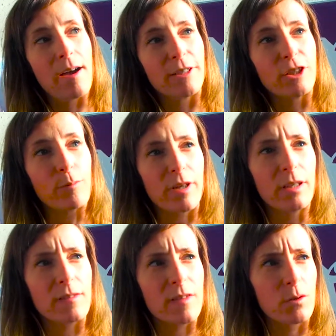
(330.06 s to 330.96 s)
you can bring
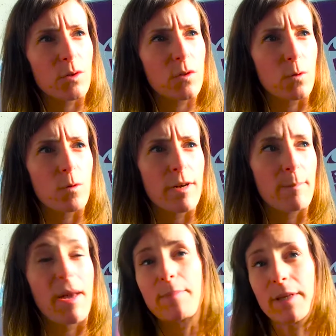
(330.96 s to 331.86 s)
into your story.
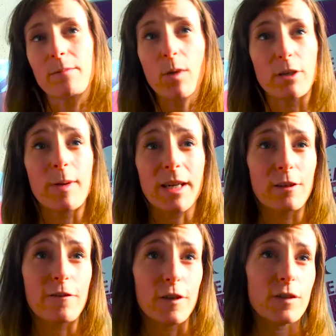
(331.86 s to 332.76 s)
Maybe when you're making
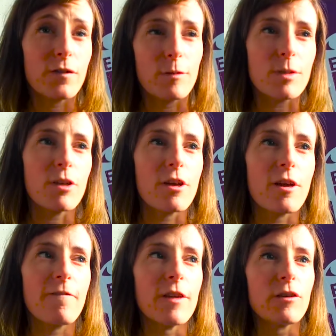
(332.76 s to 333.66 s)
your first film, so that
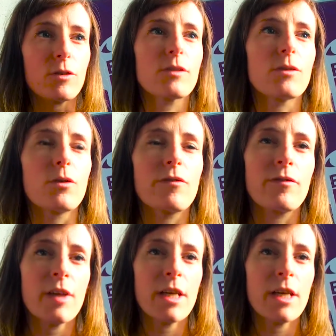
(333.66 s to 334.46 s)
it feels sort of